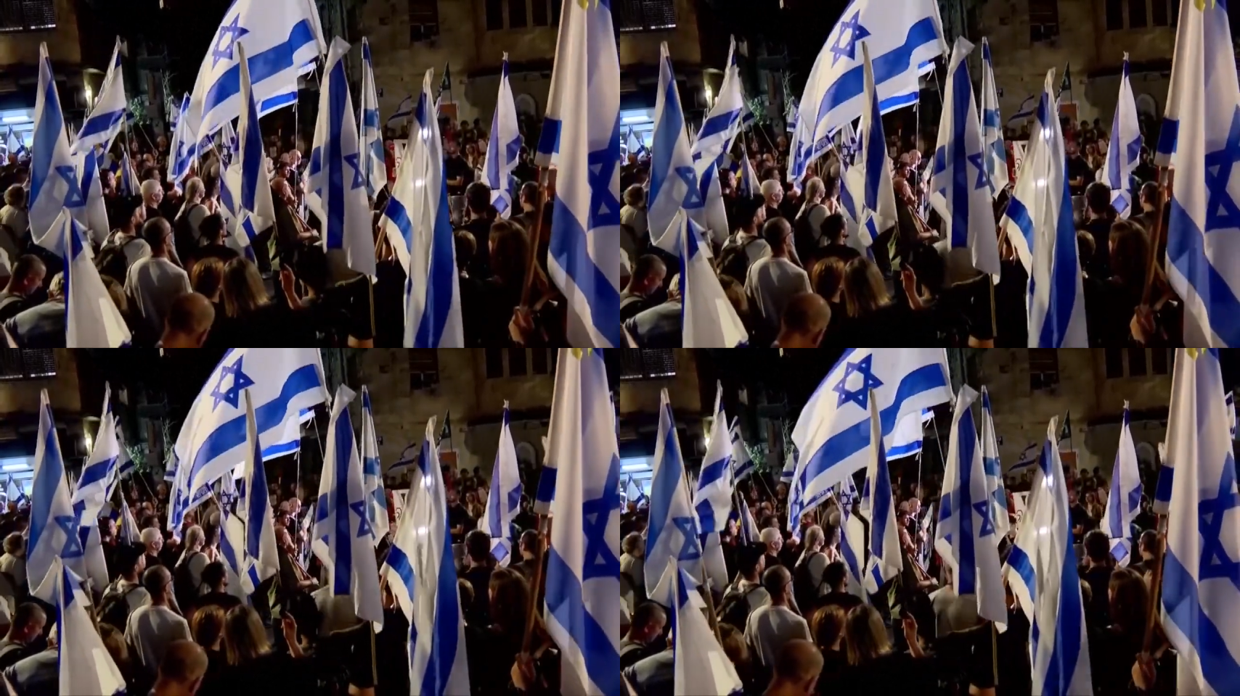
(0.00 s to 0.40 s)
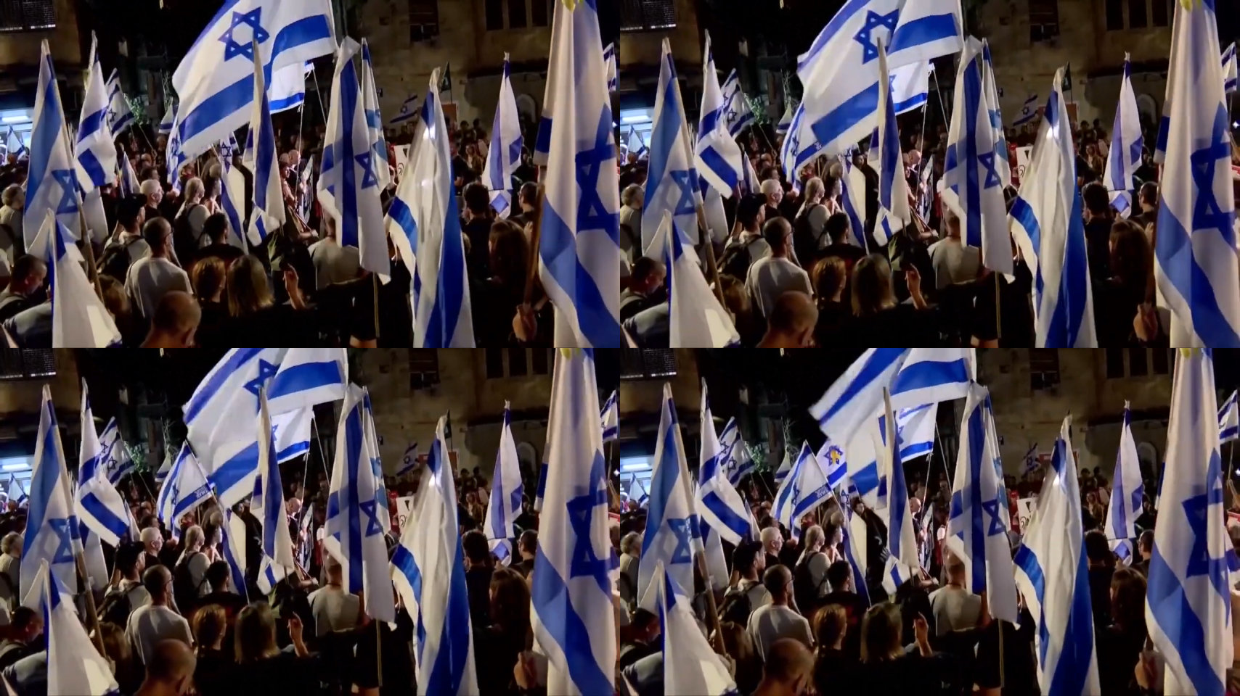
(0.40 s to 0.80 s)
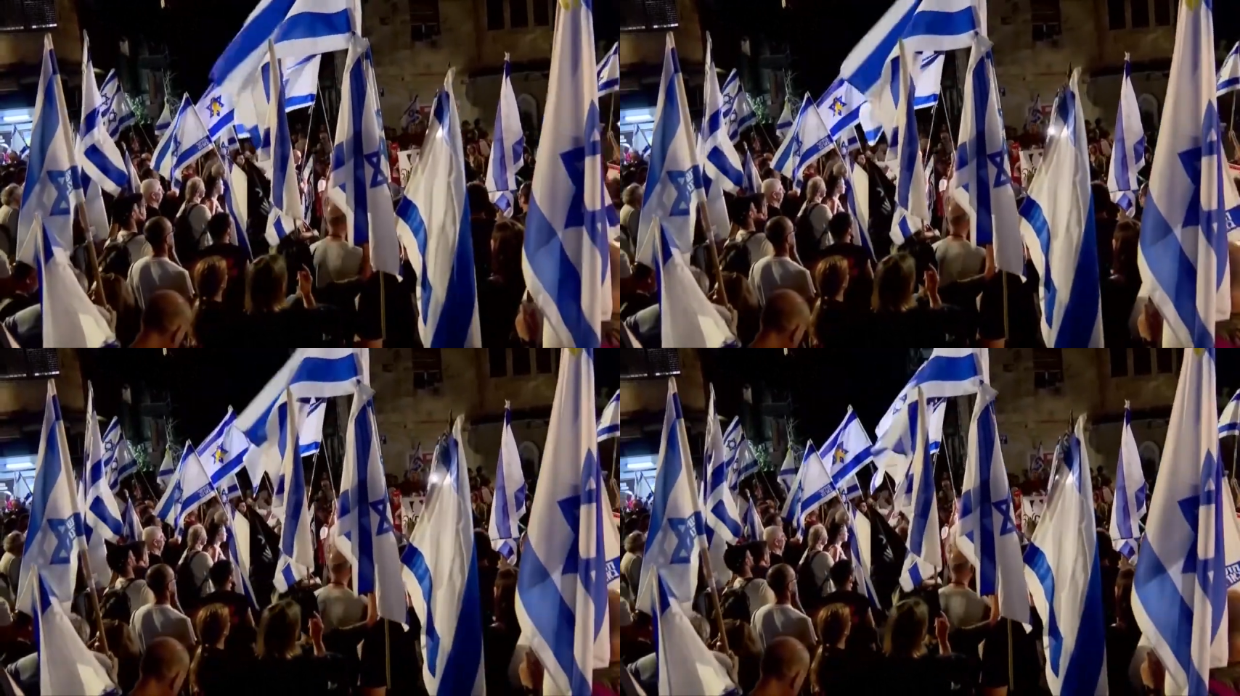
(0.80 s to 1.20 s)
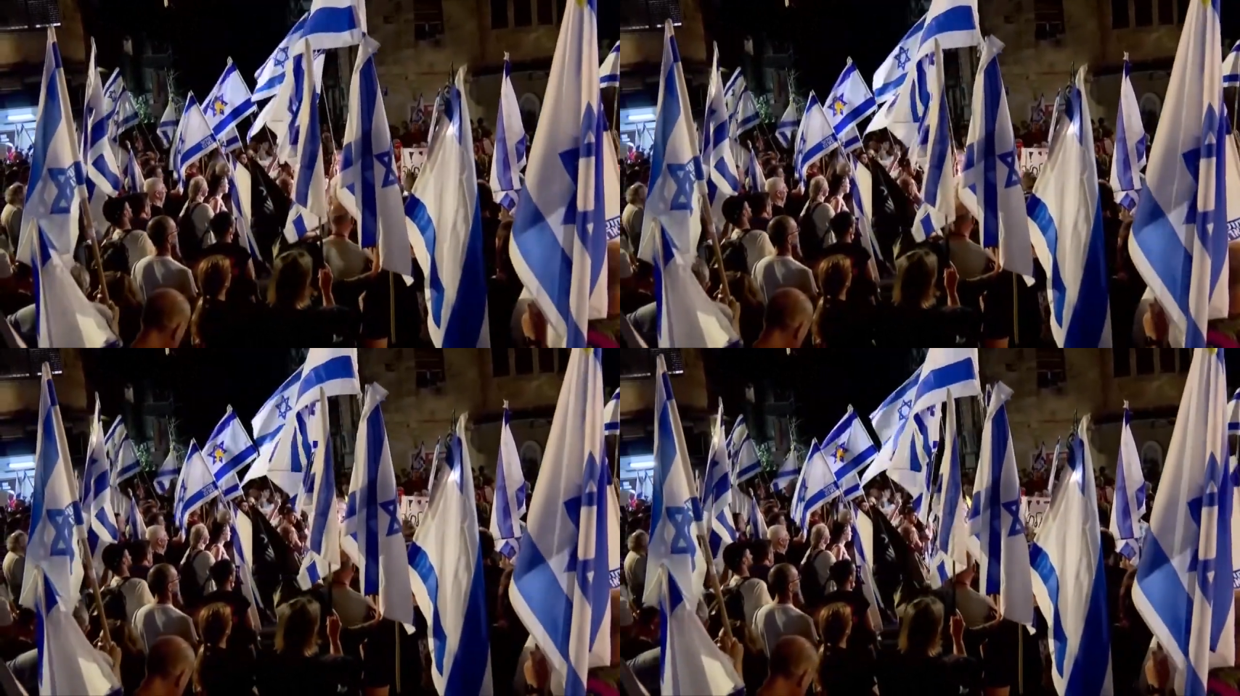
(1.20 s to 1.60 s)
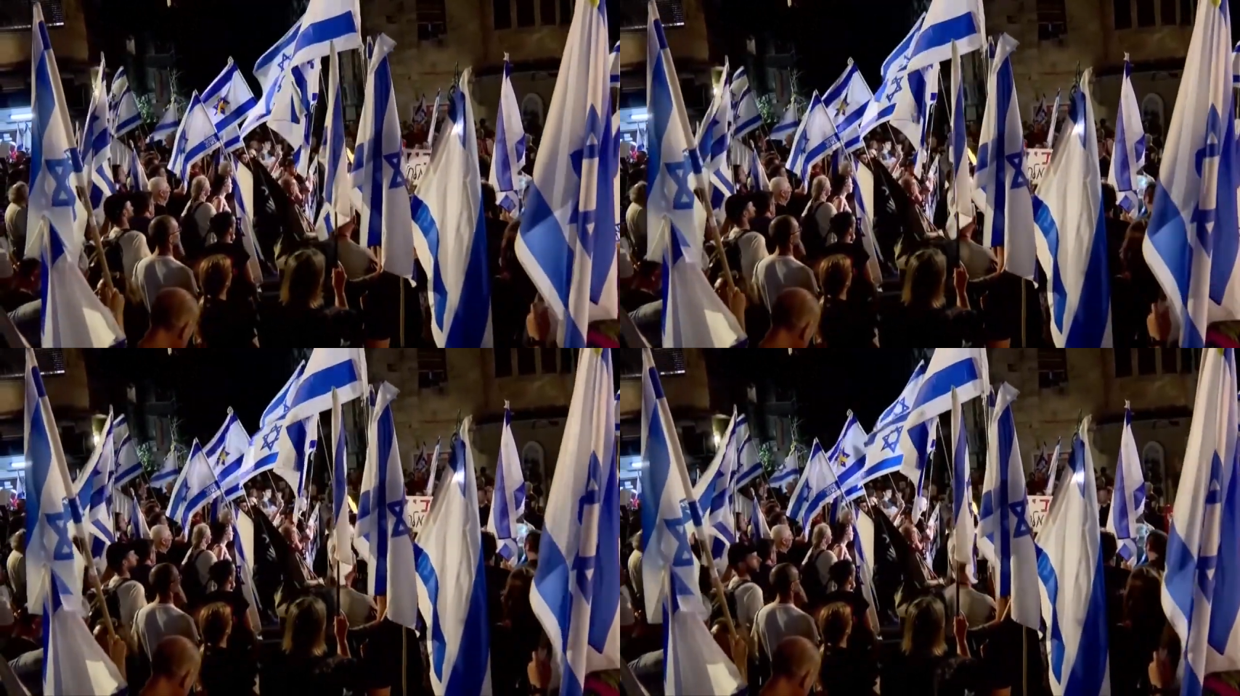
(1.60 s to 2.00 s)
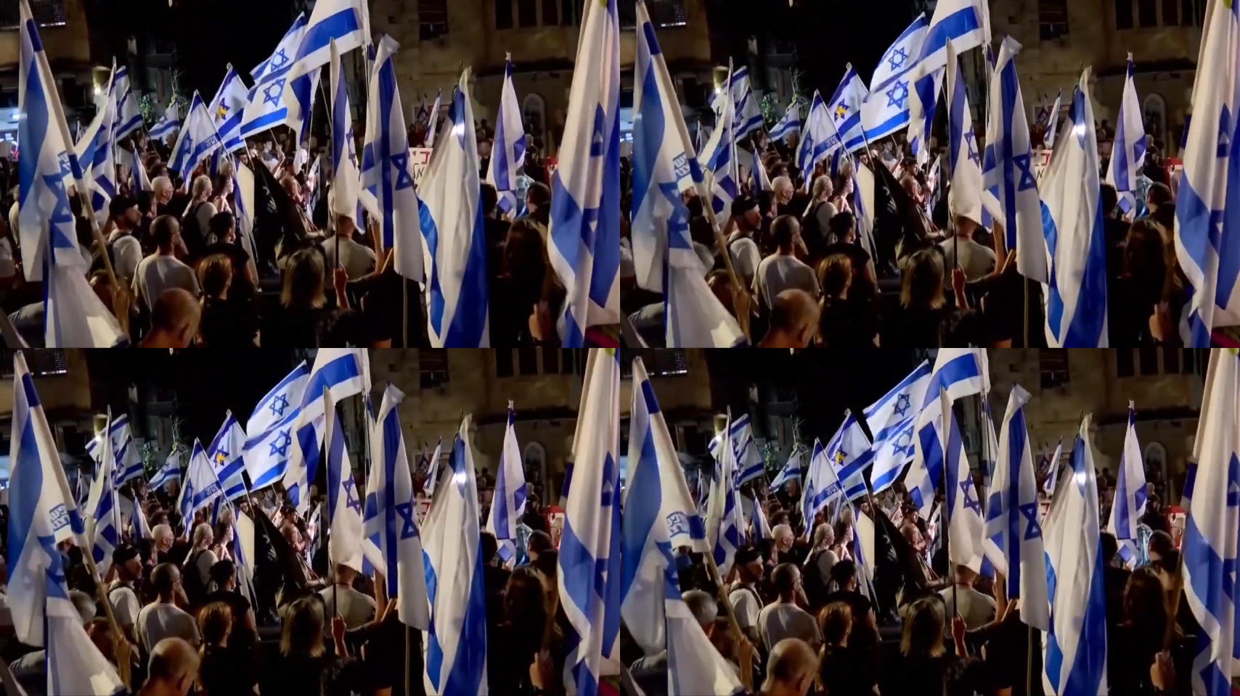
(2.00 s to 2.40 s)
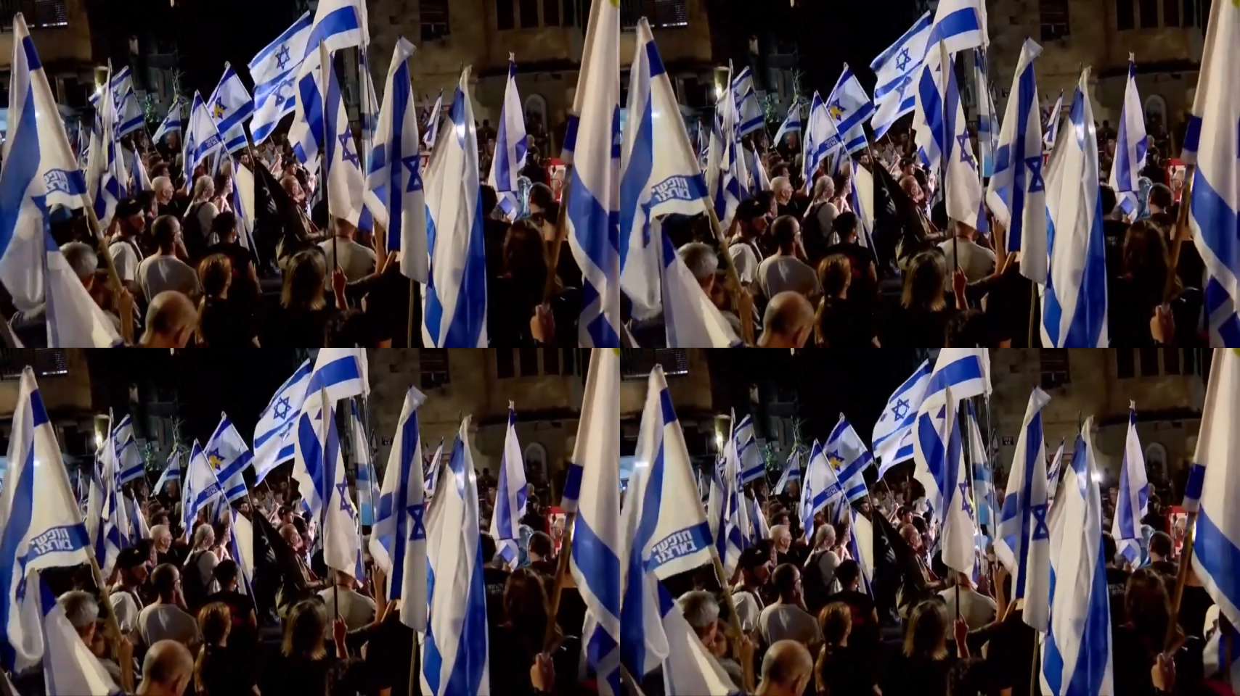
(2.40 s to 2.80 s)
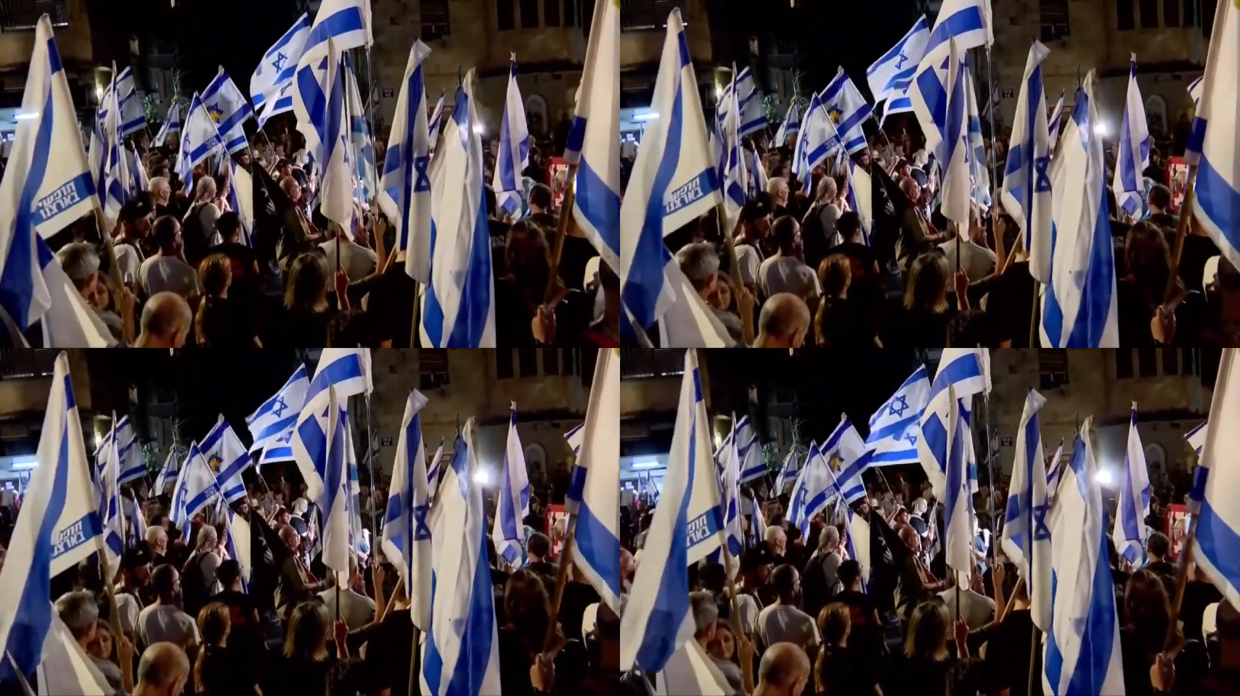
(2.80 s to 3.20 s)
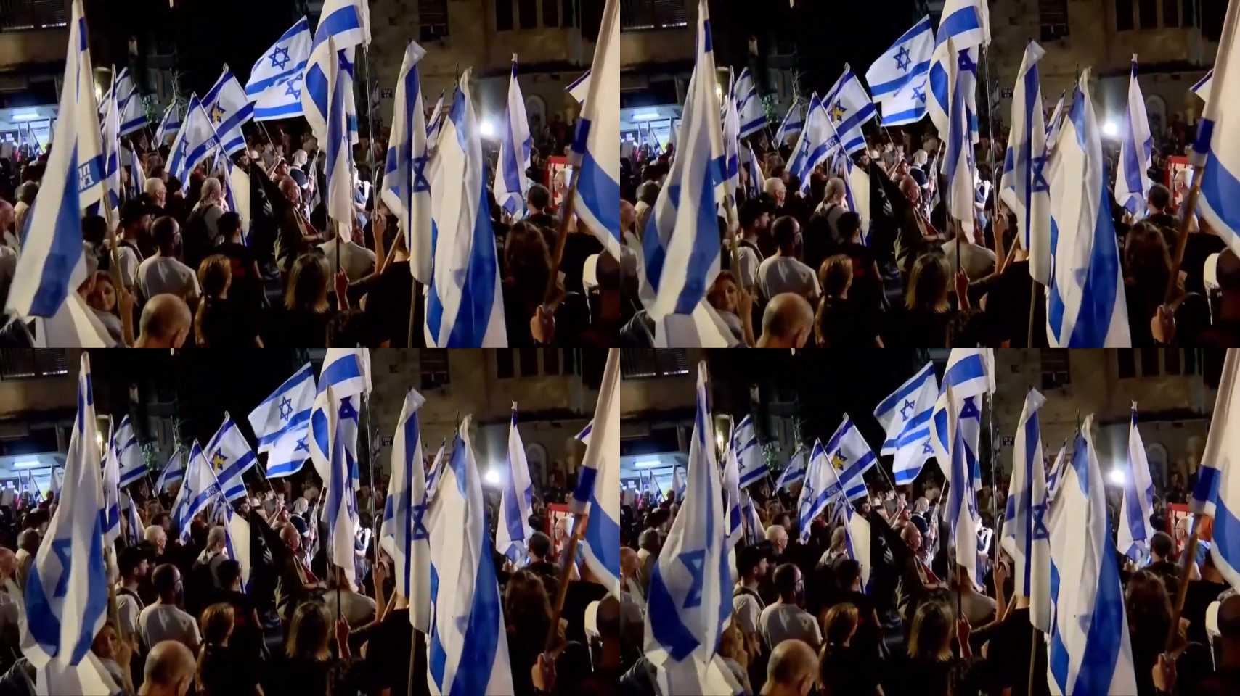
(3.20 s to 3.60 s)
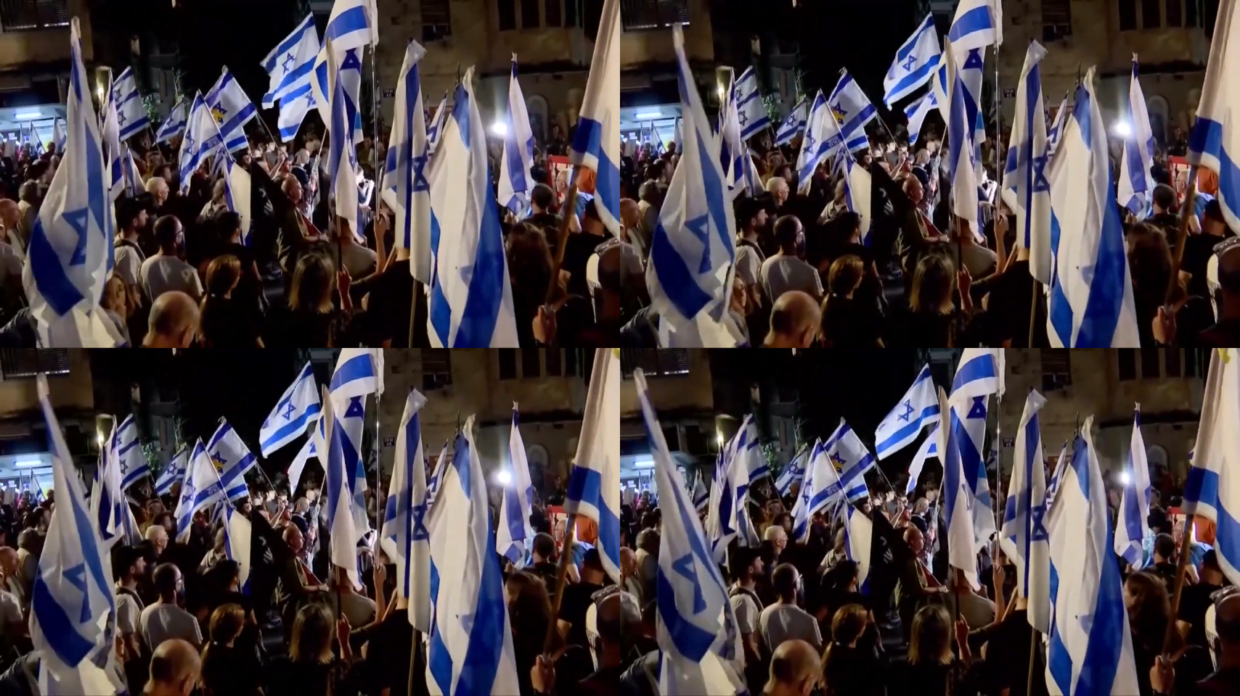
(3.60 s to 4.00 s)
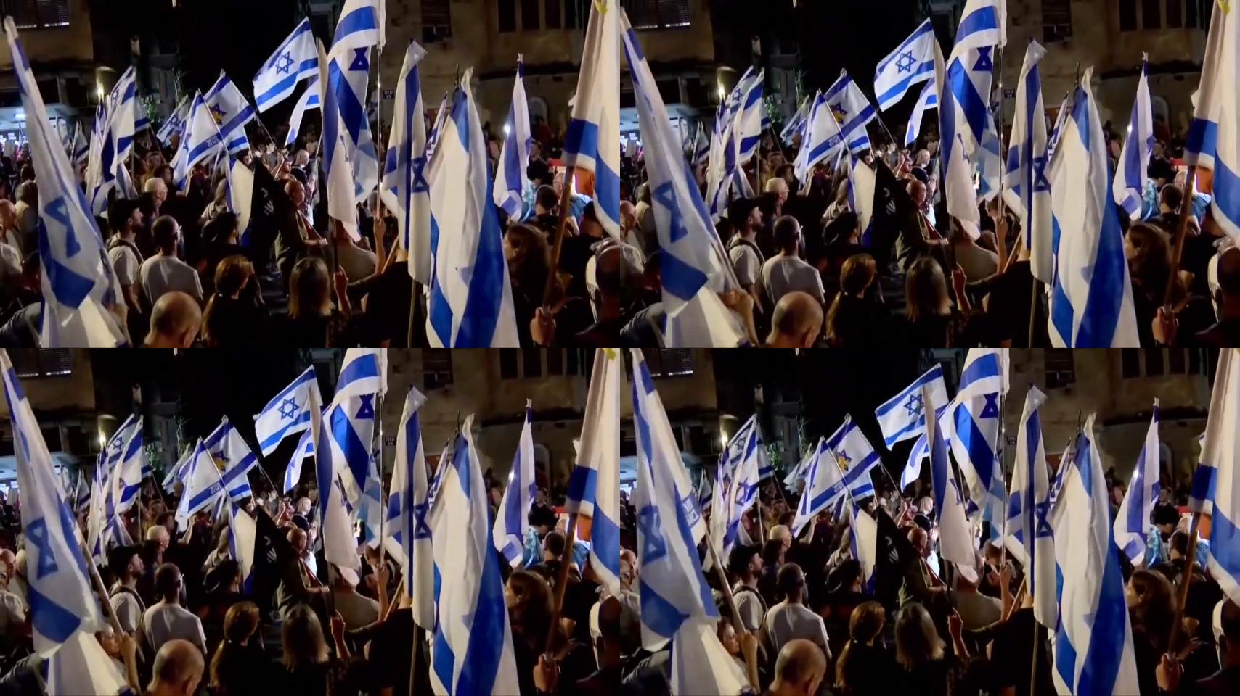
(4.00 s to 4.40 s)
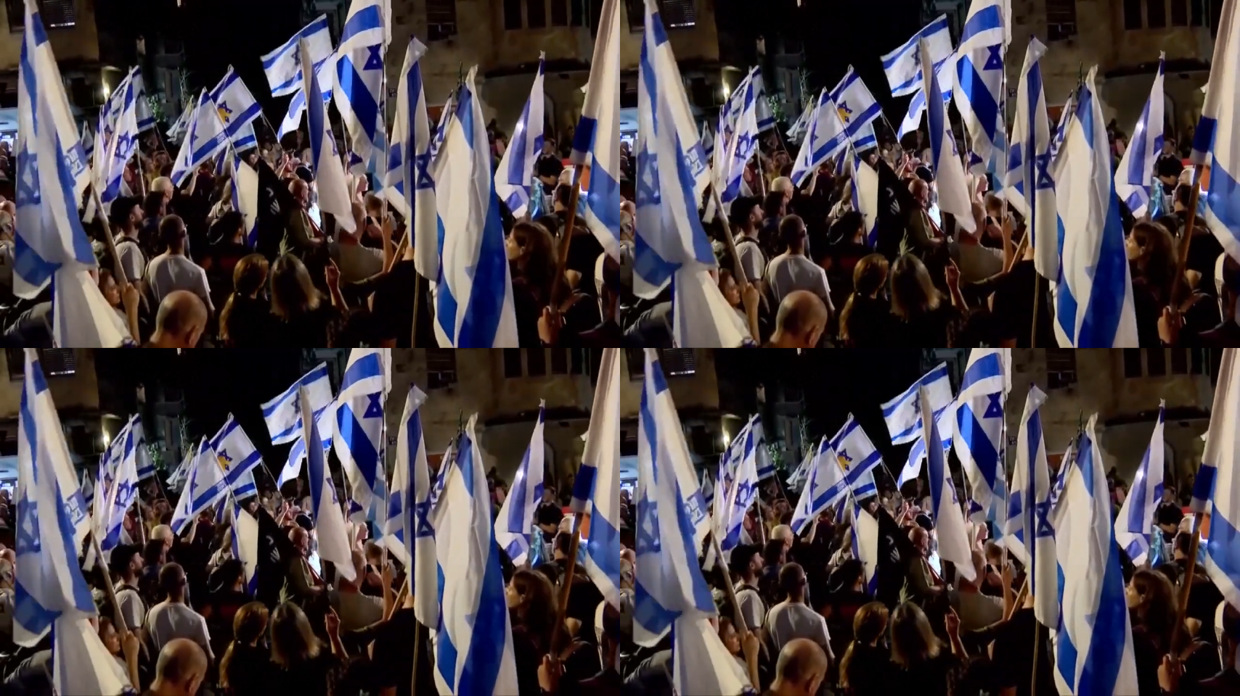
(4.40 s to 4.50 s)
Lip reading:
Nobody's mouth can be seen.